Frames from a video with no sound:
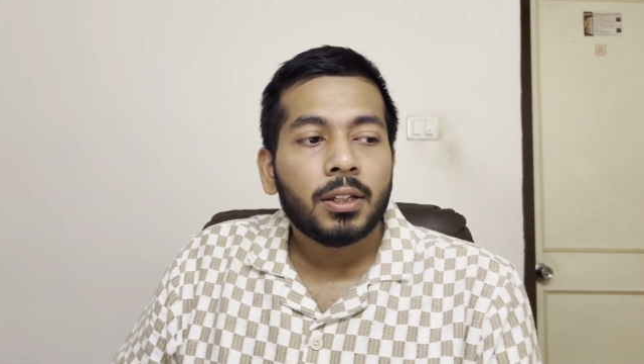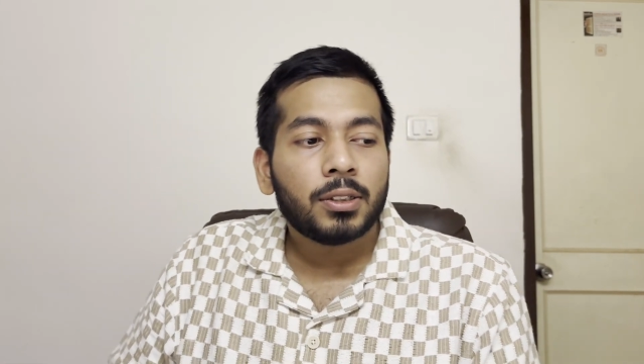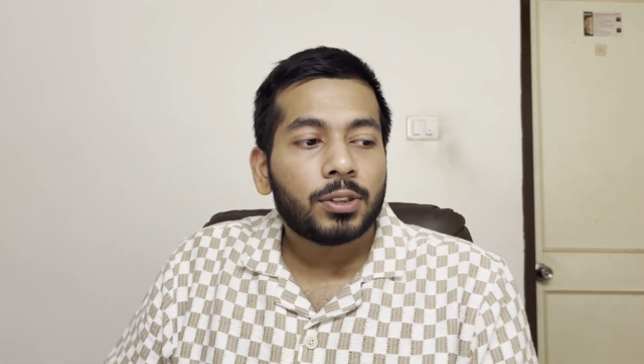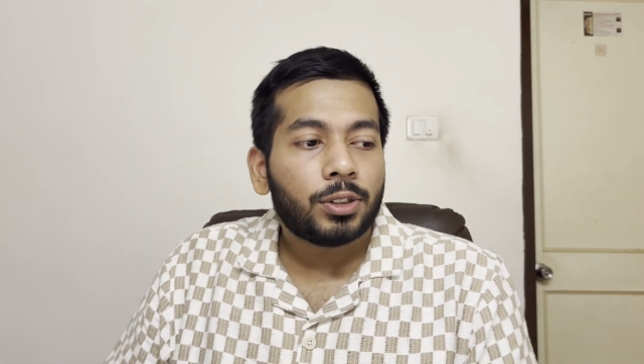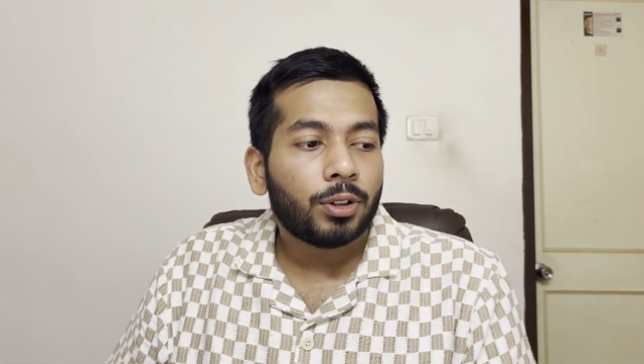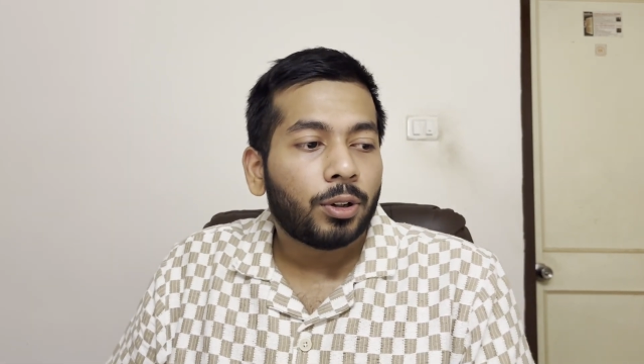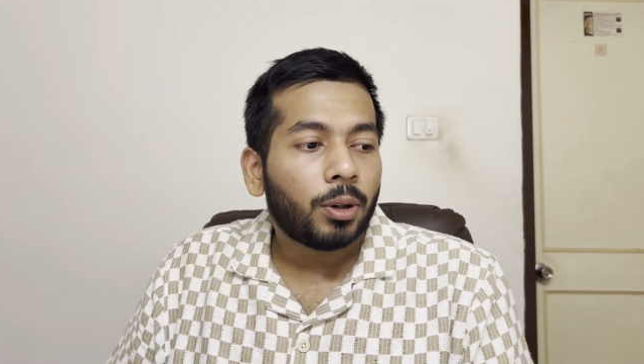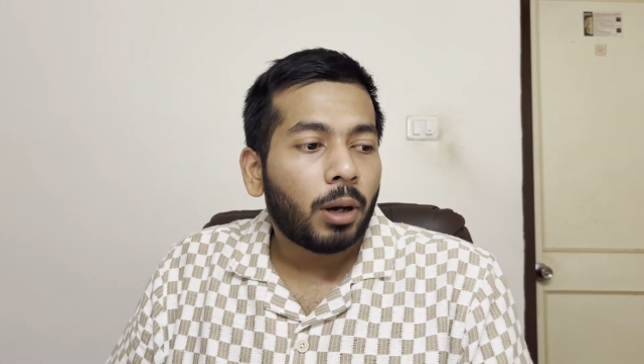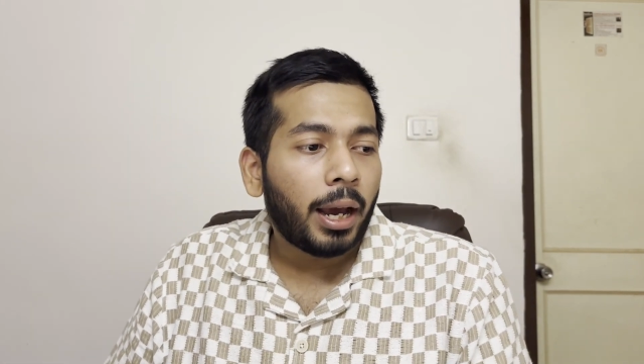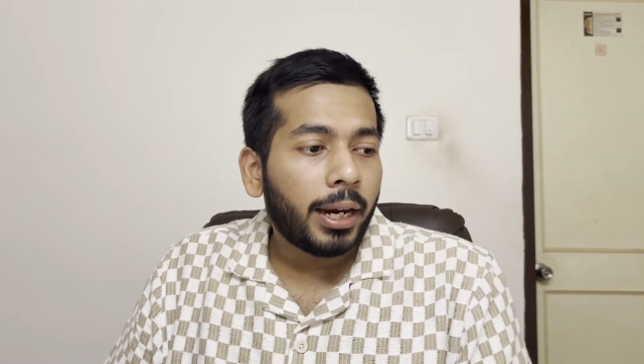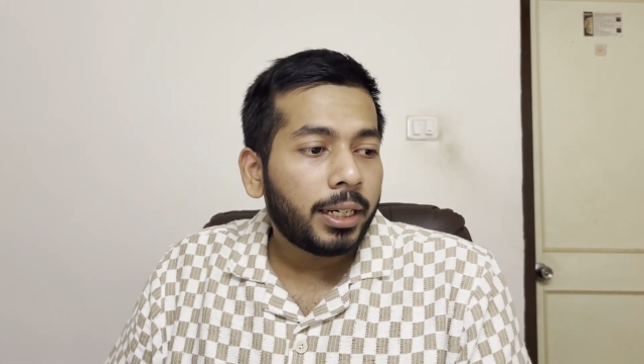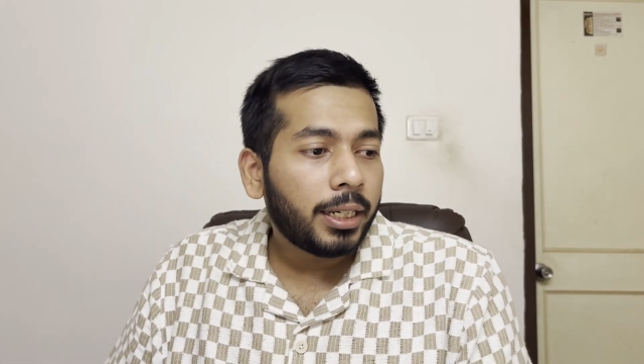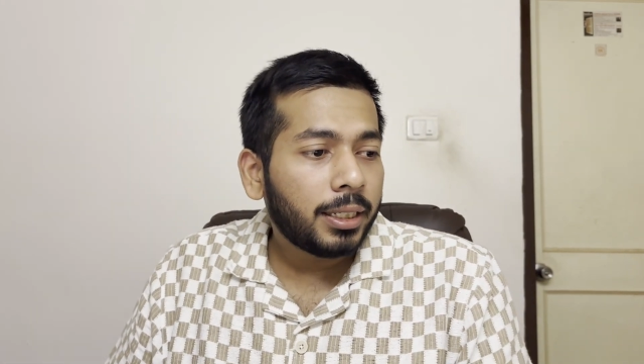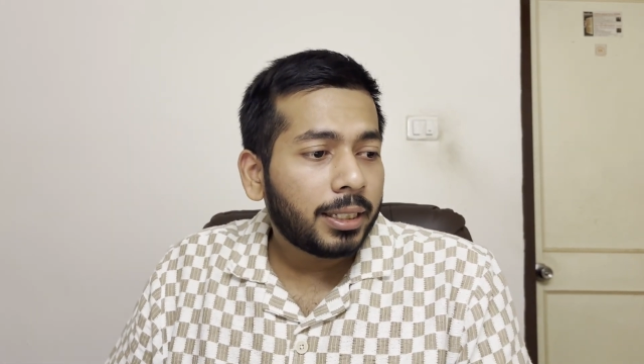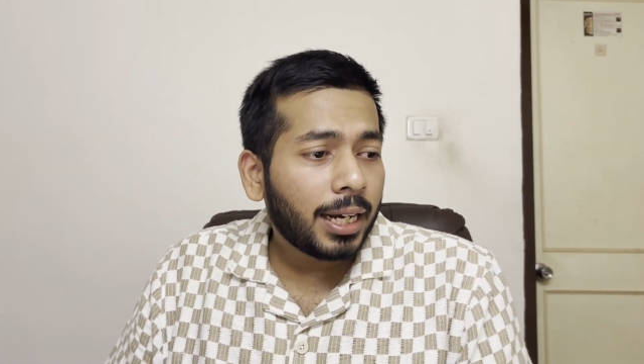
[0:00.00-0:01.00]
So I
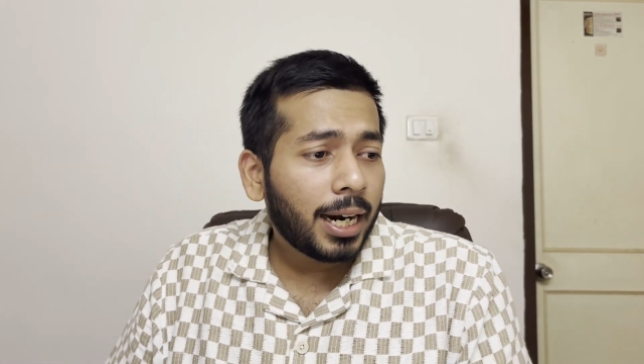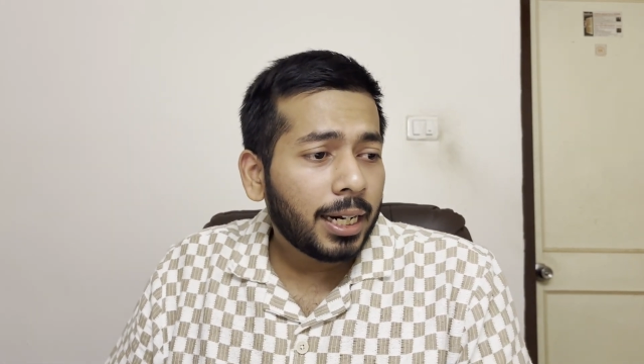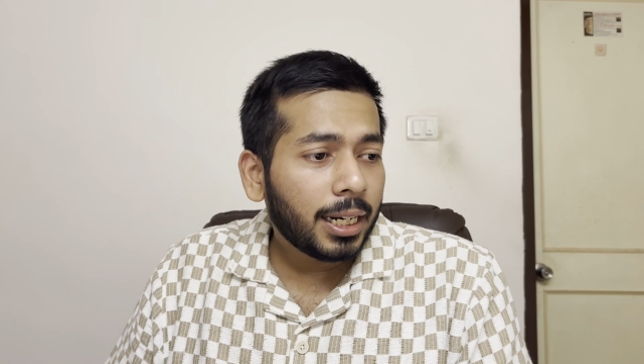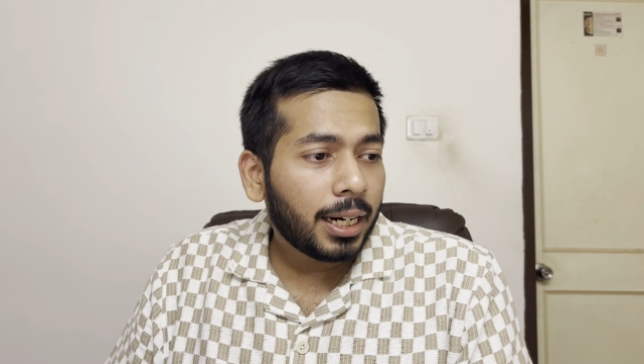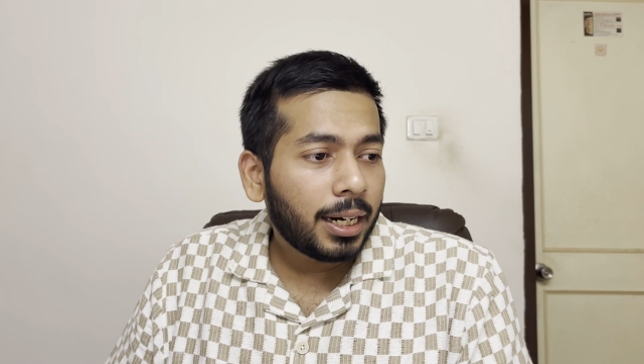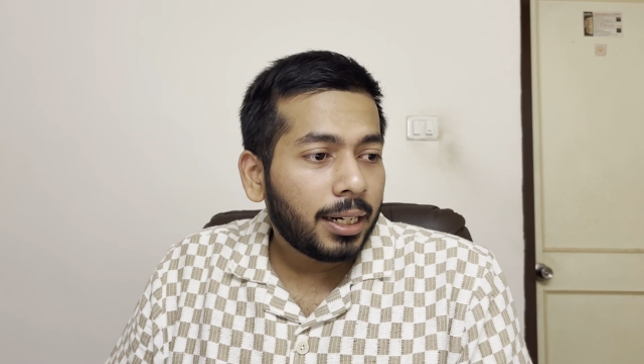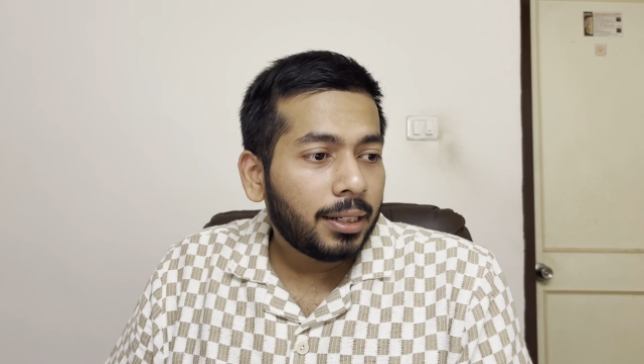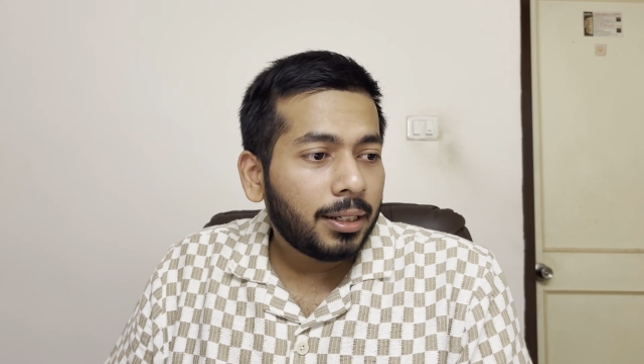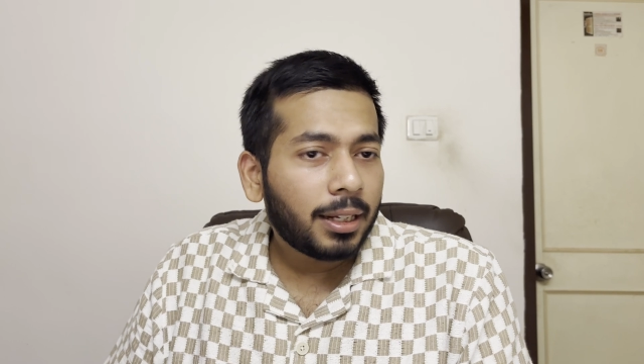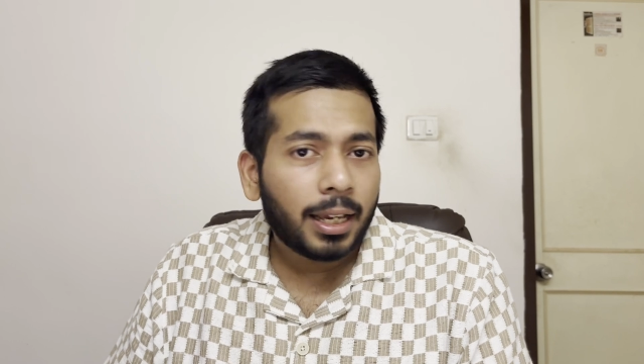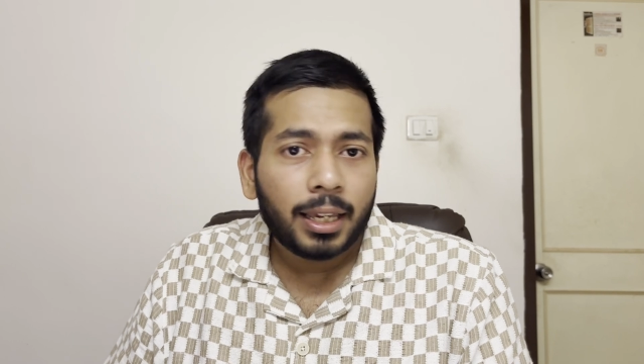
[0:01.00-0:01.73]
did that and